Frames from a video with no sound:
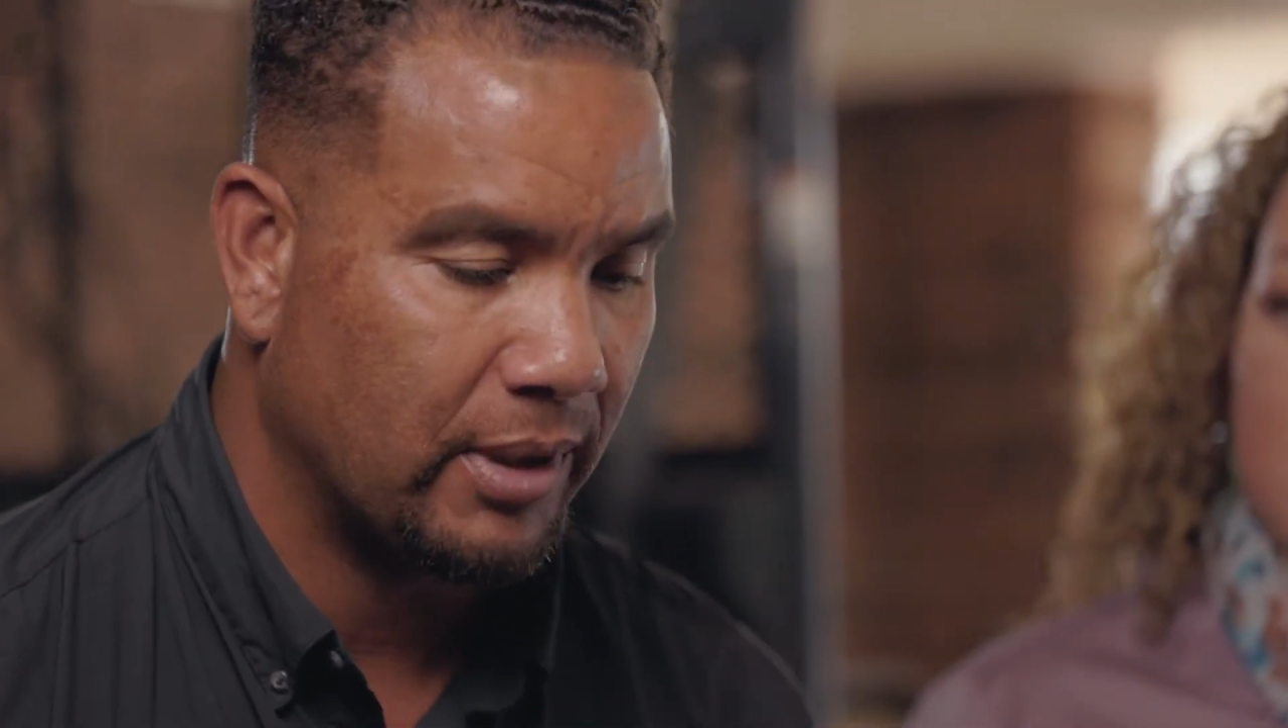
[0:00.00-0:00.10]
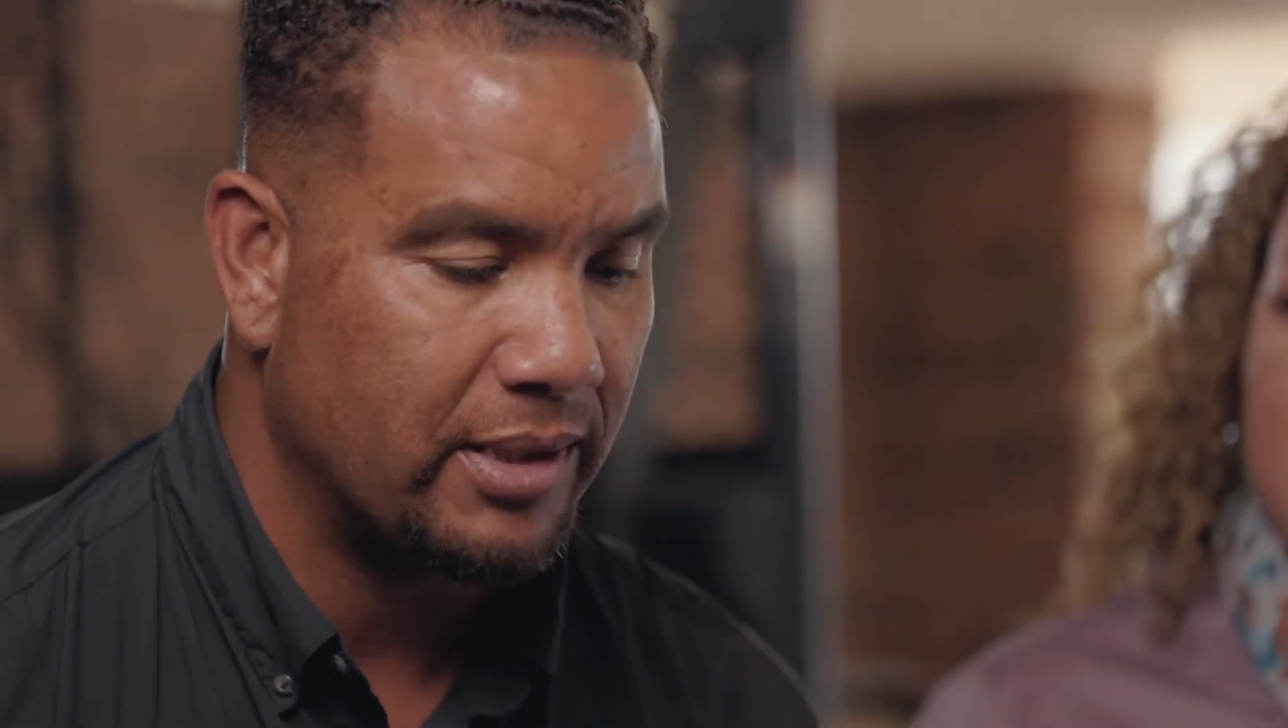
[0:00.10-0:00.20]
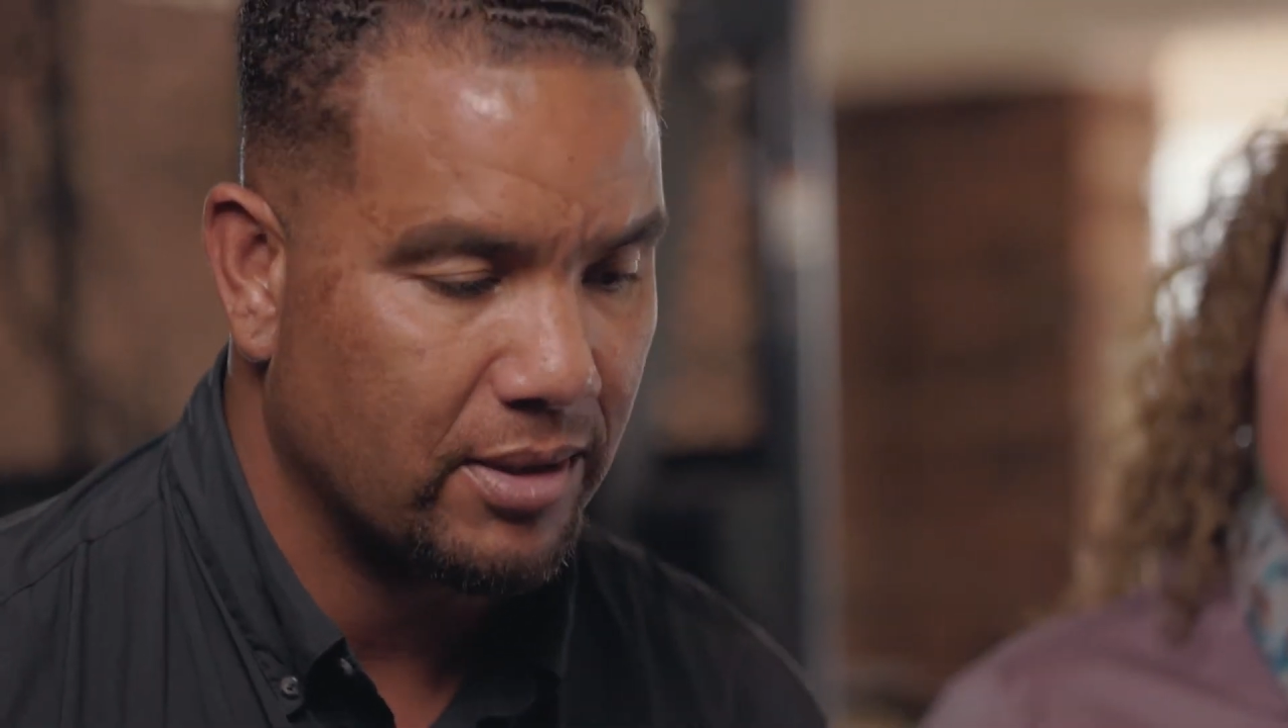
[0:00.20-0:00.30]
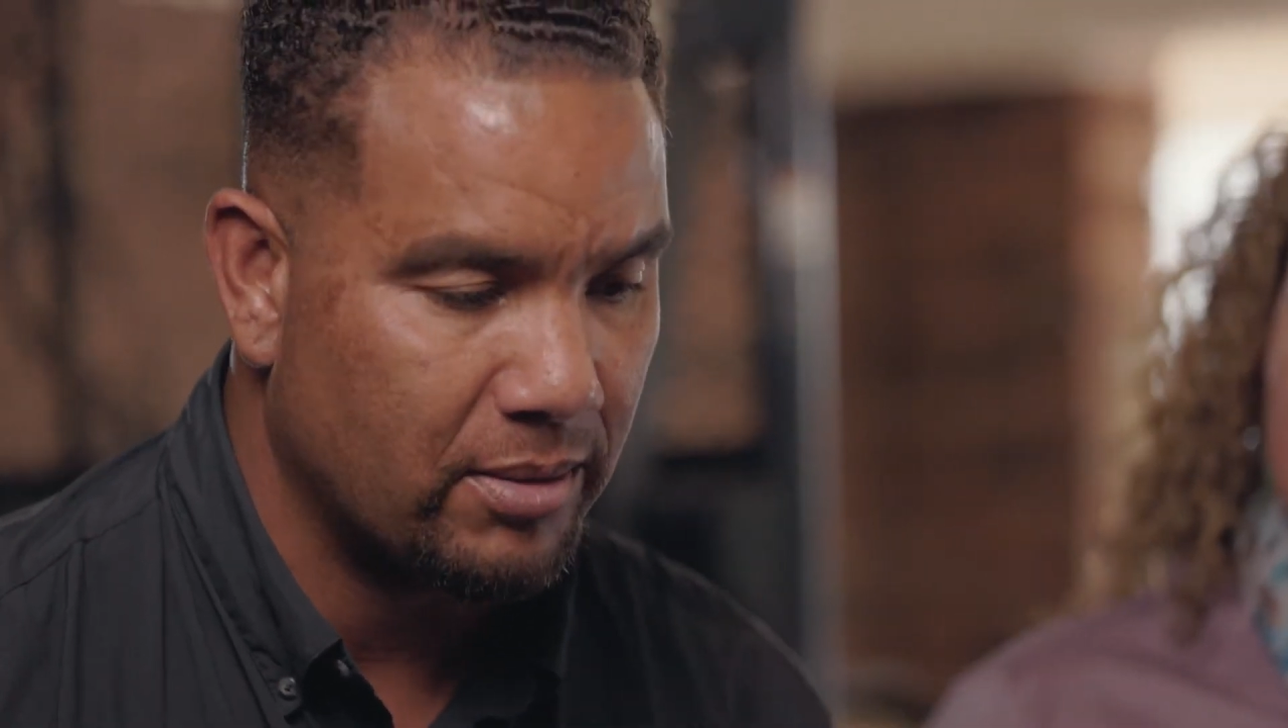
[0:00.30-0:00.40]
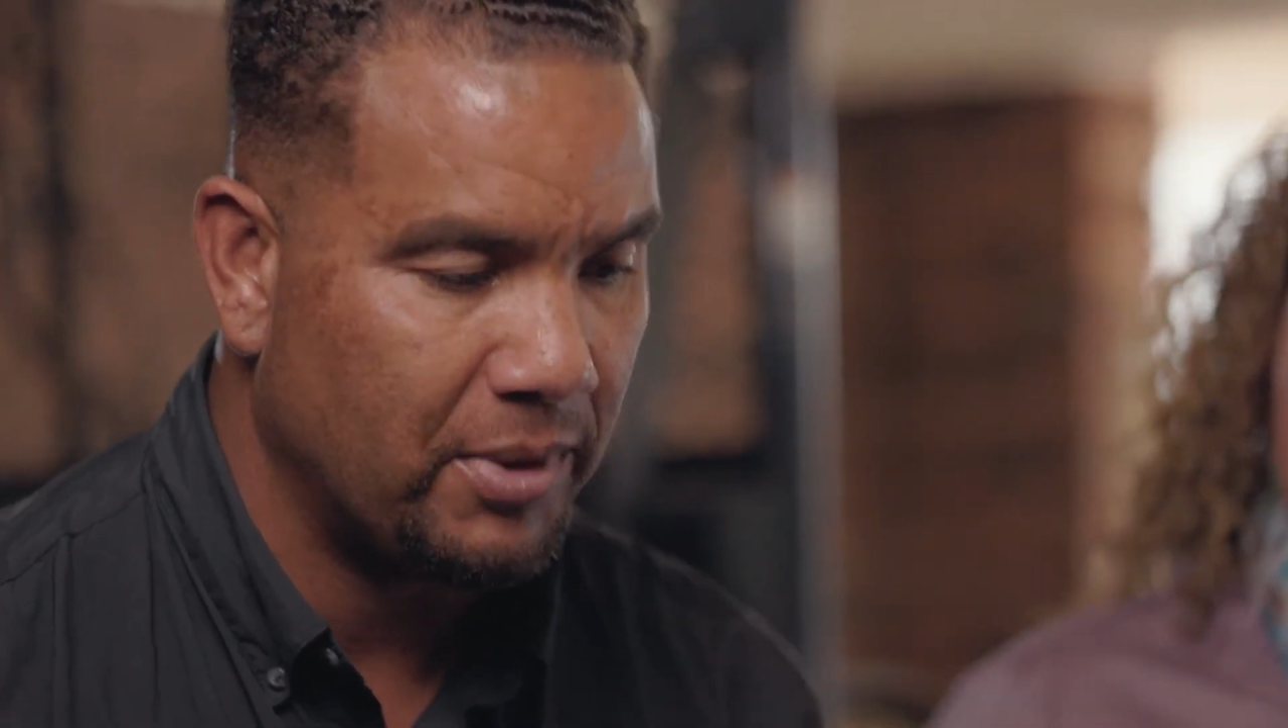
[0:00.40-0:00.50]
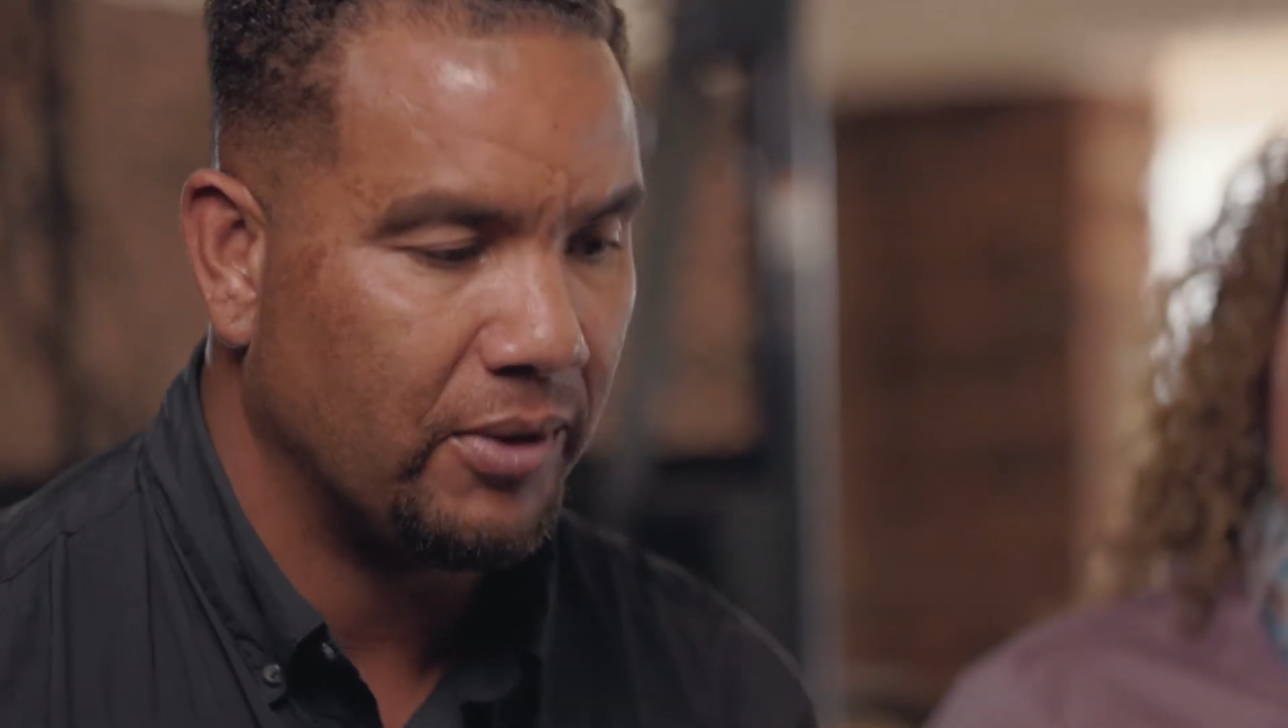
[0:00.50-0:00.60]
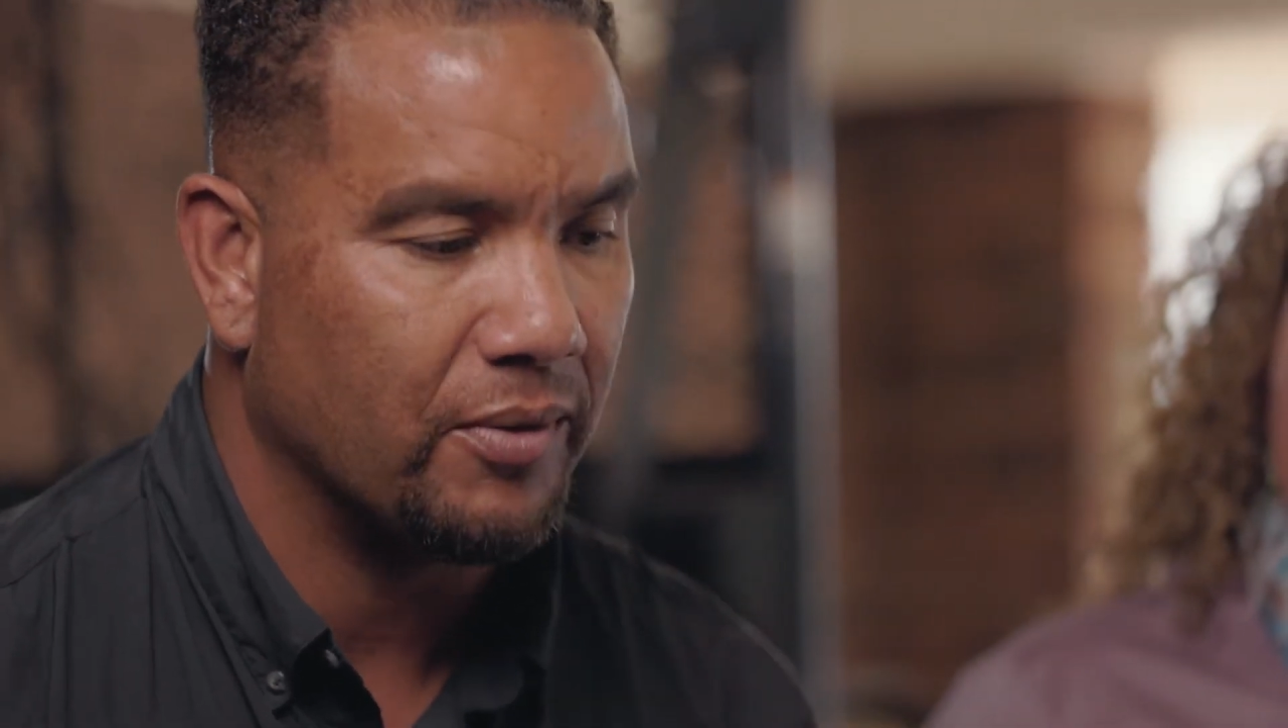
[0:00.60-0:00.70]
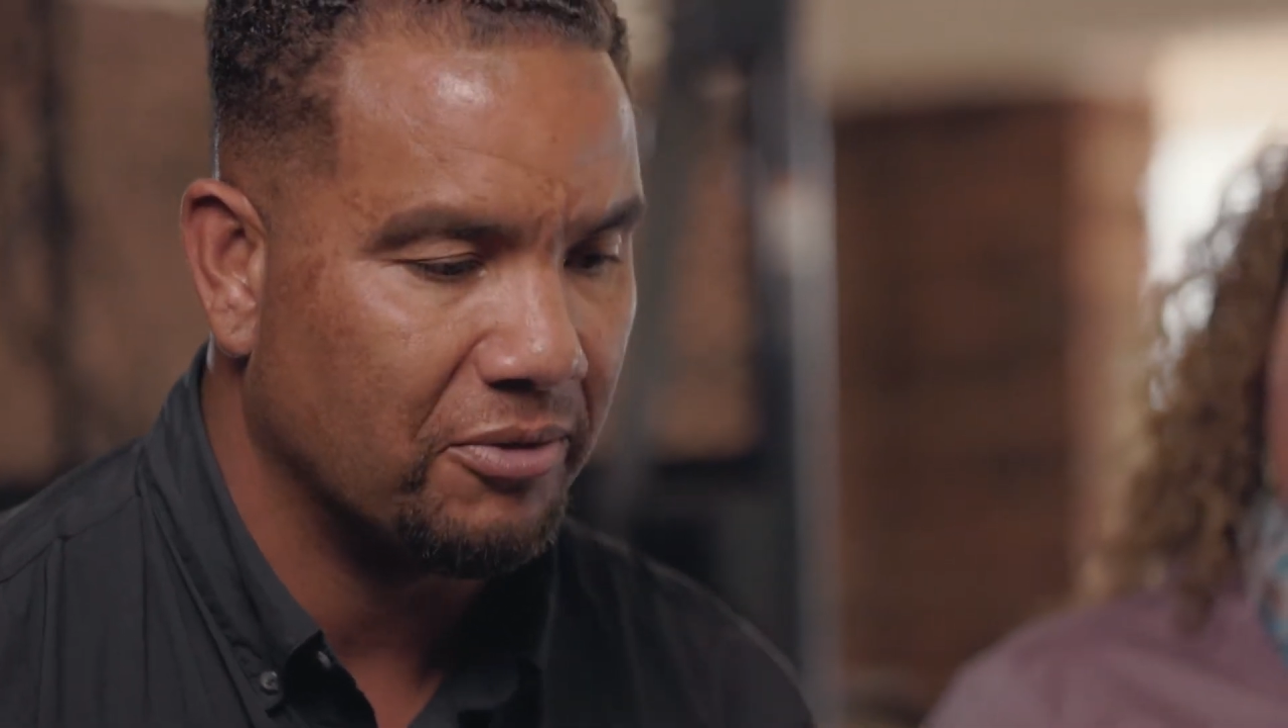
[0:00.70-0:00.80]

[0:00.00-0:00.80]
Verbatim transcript: placed in the middle